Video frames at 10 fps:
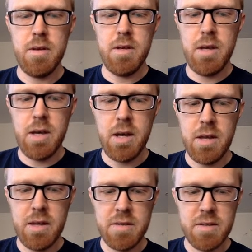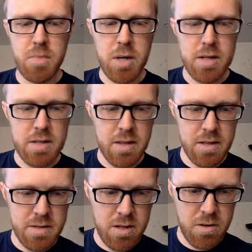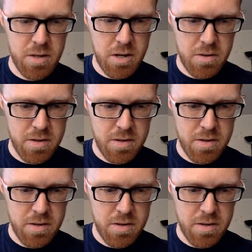Yeah, that's surprisingly slow though.